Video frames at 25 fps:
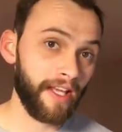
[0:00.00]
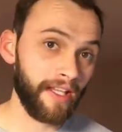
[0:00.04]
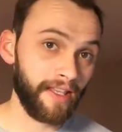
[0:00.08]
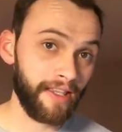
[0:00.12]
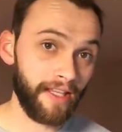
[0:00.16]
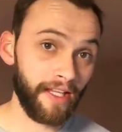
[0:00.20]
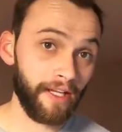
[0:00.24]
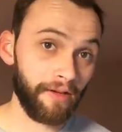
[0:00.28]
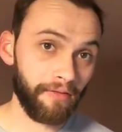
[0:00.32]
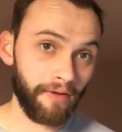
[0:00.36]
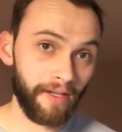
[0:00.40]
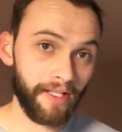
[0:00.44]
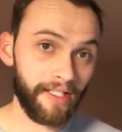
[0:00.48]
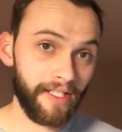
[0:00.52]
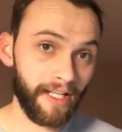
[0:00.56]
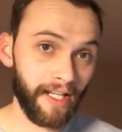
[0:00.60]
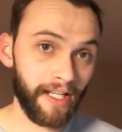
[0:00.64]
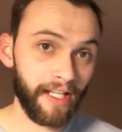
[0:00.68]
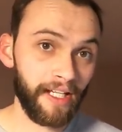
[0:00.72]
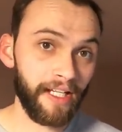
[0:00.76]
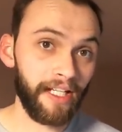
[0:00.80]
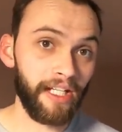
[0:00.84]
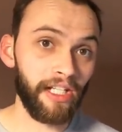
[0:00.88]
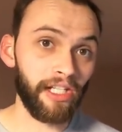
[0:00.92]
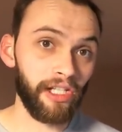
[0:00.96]

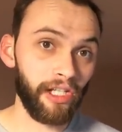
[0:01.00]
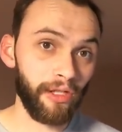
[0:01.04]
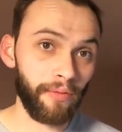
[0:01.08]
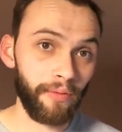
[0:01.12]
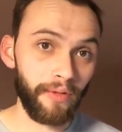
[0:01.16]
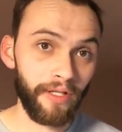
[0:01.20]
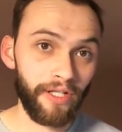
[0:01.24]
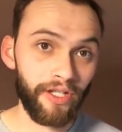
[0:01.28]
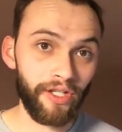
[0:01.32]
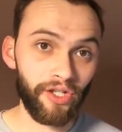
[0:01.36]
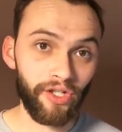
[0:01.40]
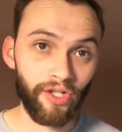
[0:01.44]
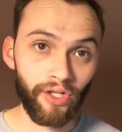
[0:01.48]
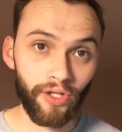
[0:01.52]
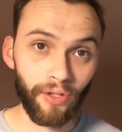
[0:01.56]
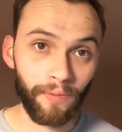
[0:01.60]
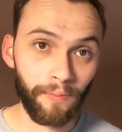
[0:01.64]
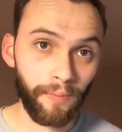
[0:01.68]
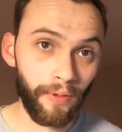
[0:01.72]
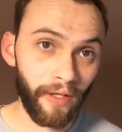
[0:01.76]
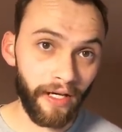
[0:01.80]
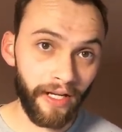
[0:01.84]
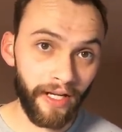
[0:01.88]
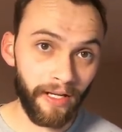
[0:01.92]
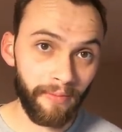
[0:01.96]
Theoretically, Louis
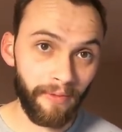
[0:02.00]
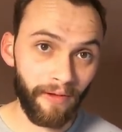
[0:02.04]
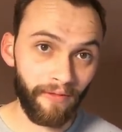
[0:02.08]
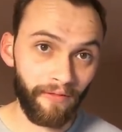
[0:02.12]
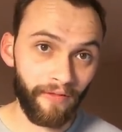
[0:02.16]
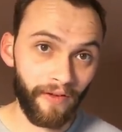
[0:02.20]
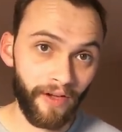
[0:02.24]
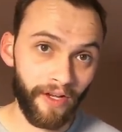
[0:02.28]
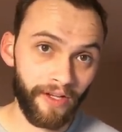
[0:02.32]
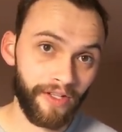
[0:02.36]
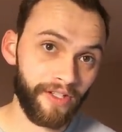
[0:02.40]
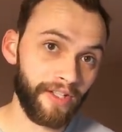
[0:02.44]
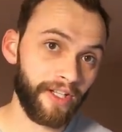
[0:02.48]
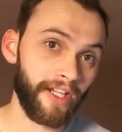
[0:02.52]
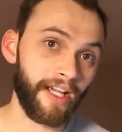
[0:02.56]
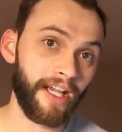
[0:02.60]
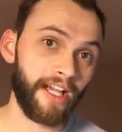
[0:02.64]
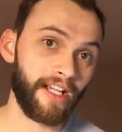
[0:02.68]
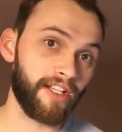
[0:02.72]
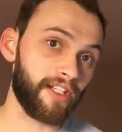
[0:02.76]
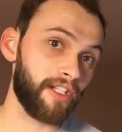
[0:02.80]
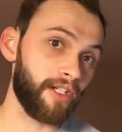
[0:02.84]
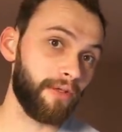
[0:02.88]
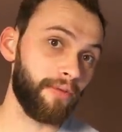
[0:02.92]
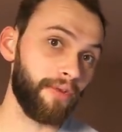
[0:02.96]
should pull in a bit faster,
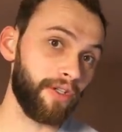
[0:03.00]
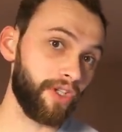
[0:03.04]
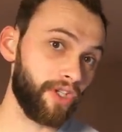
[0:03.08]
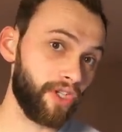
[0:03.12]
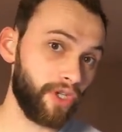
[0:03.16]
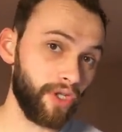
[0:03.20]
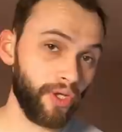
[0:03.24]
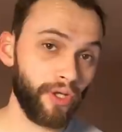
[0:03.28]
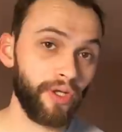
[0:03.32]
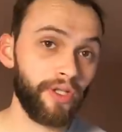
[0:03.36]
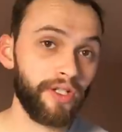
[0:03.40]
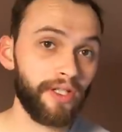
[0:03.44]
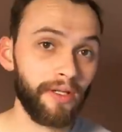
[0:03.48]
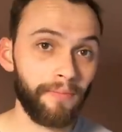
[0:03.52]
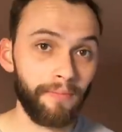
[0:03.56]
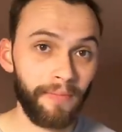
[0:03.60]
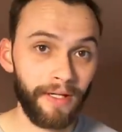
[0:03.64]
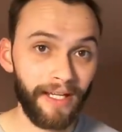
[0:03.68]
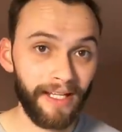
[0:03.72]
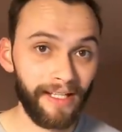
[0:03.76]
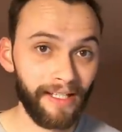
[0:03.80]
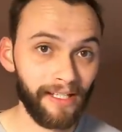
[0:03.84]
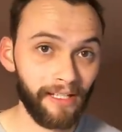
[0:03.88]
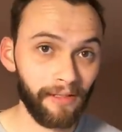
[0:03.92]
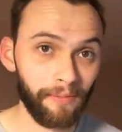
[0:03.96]
as Louis should
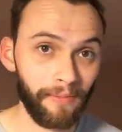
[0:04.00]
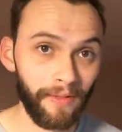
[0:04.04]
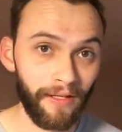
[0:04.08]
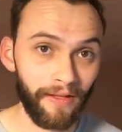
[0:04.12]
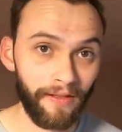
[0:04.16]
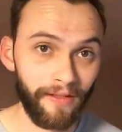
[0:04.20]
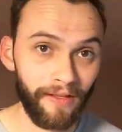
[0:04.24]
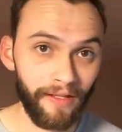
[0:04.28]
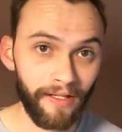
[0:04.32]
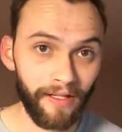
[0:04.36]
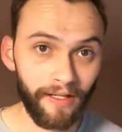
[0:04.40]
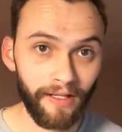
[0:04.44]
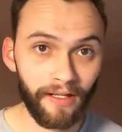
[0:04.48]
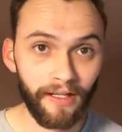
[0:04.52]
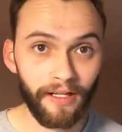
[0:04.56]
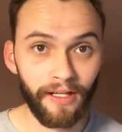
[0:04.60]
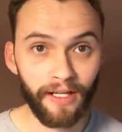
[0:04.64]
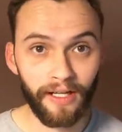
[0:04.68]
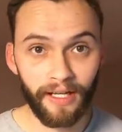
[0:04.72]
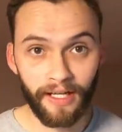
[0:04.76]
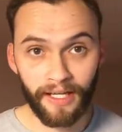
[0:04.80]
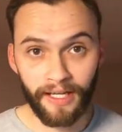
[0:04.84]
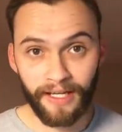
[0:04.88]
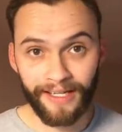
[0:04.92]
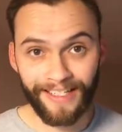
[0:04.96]
be a little bit thinner,
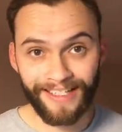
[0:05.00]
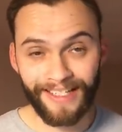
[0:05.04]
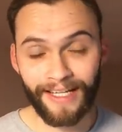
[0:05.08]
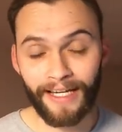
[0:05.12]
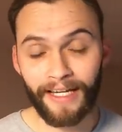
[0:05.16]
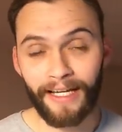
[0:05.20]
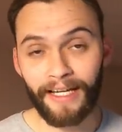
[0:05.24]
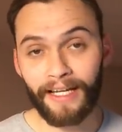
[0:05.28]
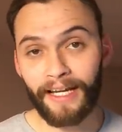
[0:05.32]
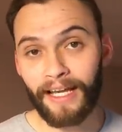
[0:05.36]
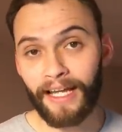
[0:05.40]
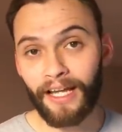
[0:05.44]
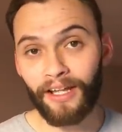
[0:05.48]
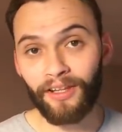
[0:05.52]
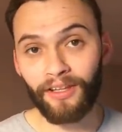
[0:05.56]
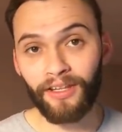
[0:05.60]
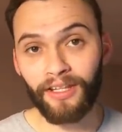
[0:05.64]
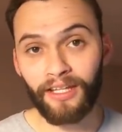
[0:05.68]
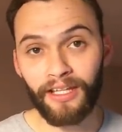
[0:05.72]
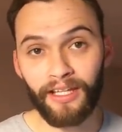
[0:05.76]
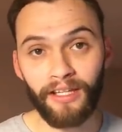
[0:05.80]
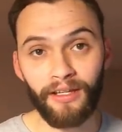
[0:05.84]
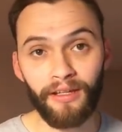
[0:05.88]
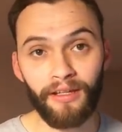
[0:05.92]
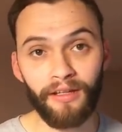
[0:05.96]
saying that
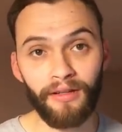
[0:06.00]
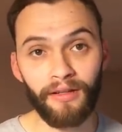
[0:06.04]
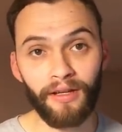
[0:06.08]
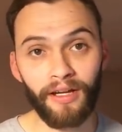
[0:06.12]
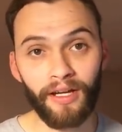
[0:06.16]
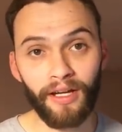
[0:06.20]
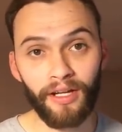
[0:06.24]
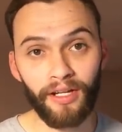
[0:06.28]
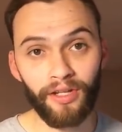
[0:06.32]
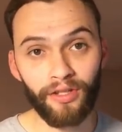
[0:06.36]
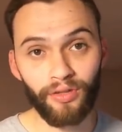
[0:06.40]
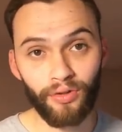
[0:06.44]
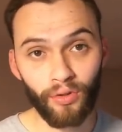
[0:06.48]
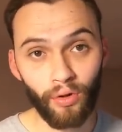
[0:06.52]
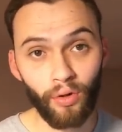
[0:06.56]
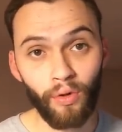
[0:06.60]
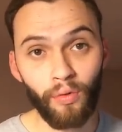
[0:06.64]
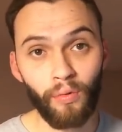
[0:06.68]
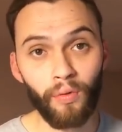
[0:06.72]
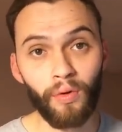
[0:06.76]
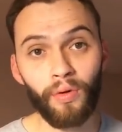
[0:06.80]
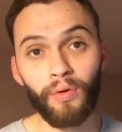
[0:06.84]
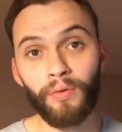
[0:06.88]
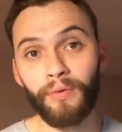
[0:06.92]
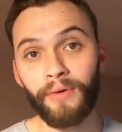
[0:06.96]
the uh,
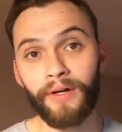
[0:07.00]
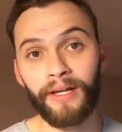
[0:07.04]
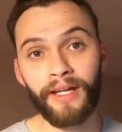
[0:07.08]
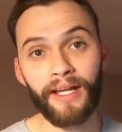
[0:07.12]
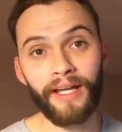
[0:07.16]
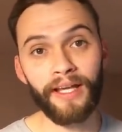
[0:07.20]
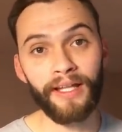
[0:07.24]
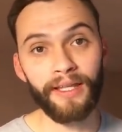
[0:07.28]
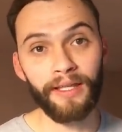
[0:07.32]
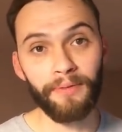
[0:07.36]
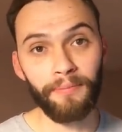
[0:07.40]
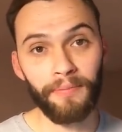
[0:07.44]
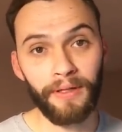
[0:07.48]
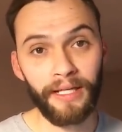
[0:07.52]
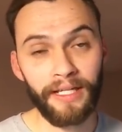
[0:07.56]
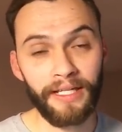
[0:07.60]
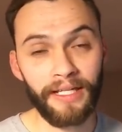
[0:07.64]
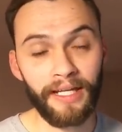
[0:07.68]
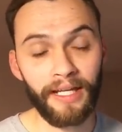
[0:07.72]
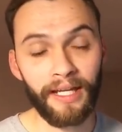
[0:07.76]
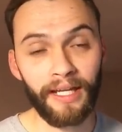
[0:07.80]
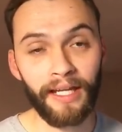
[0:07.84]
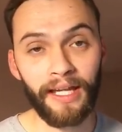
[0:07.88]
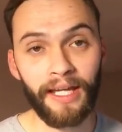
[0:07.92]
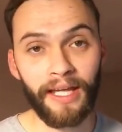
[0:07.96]
door wall, uh, the
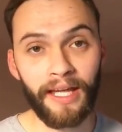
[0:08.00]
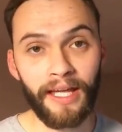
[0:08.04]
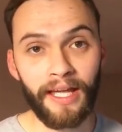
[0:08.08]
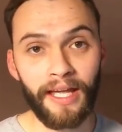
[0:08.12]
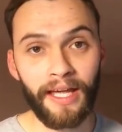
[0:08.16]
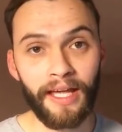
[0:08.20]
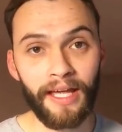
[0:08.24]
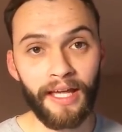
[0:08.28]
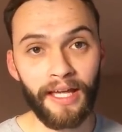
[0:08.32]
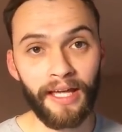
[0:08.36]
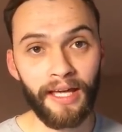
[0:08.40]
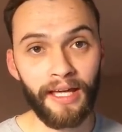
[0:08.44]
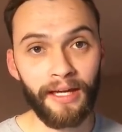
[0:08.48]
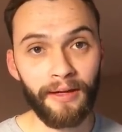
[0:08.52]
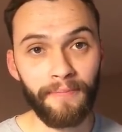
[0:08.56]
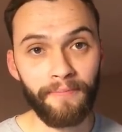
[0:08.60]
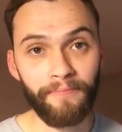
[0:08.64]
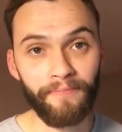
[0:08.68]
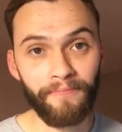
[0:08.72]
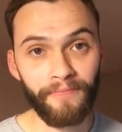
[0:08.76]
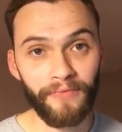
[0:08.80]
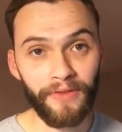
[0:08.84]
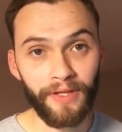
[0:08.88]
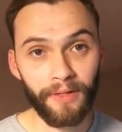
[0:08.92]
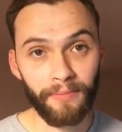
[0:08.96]
beading,
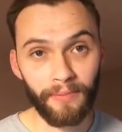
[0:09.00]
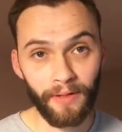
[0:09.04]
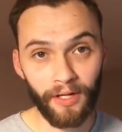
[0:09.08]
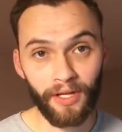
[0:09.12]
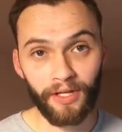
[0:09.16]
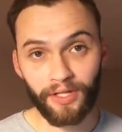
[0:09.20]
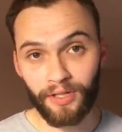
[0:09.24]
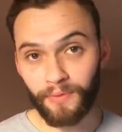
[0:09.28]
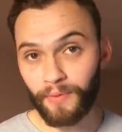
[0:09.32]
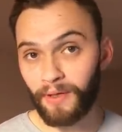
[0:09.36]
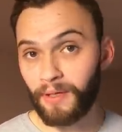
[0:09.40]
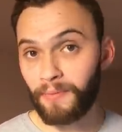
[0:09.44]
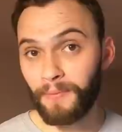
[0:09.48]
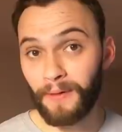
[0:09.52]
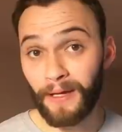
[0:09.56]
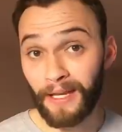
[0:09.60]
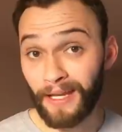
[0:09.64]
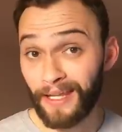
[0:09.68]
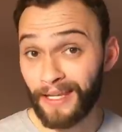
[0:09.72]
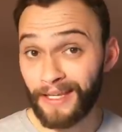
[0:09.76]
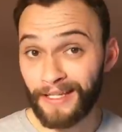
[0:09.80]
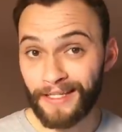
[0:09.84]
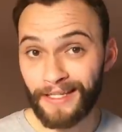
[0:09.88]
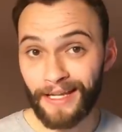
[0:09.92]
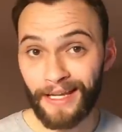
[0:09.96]
um, the plaster where the
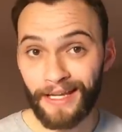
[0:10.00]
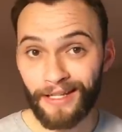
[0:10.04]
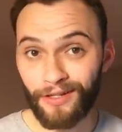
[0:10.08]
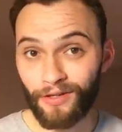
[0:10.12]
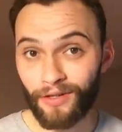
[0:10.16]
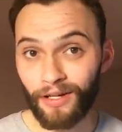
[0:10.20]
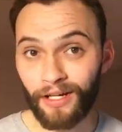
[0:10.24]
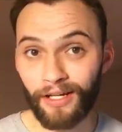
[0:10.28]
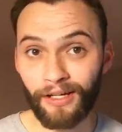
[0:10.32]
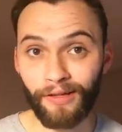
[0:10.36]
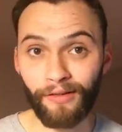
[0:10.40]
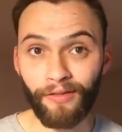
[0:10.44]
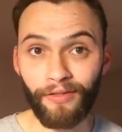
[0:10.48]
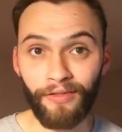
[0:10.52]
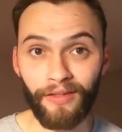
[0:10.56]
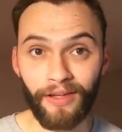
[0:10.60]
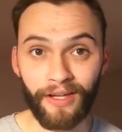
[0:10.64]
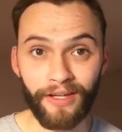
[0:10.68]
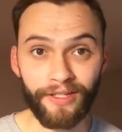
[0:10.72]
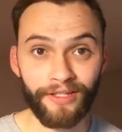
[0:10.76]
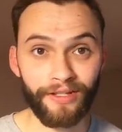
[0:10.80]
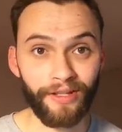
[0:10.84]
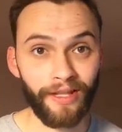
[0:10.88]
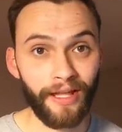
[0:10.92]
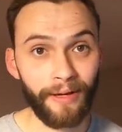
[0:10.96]
beading is, is on a little
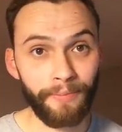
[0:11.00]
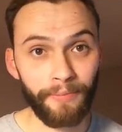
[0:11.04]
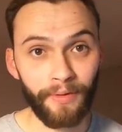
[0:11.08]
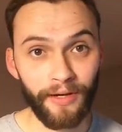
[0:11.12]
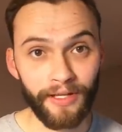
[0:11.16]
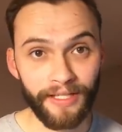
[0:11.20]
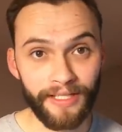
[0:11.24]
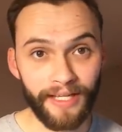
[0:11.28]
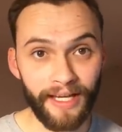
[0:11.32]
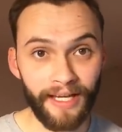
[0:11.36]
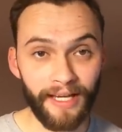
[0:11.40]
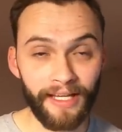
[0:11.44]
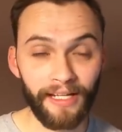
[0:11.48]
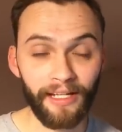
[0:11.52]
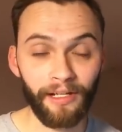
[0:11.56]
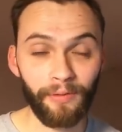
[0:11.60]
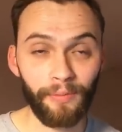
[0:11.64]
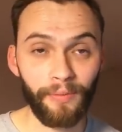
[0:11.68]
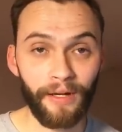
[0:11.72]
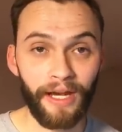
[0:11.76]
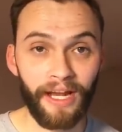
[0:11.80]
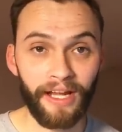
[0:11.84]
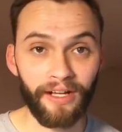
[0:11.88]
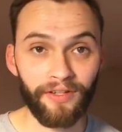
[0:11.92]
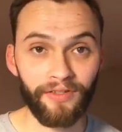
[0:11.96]
thick, so that might take a little
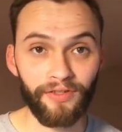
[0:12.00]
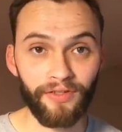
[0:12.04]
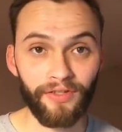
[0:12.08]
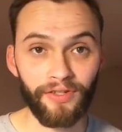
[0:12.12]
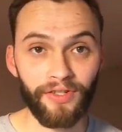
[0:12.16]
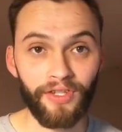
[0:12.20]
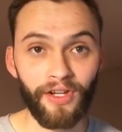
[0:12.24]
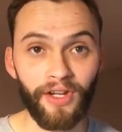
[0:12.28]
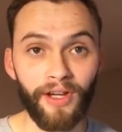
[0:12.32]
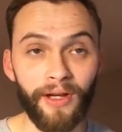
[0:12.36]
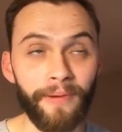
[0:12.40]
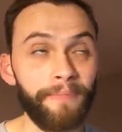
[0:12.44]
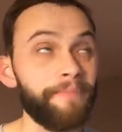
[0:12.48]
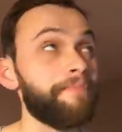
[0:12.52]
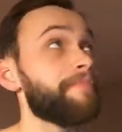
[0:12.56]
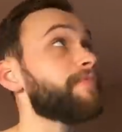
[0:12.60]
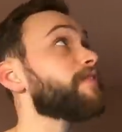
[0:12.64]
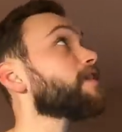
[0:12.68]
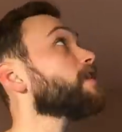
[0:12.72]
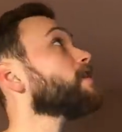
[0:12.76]
bit extra time.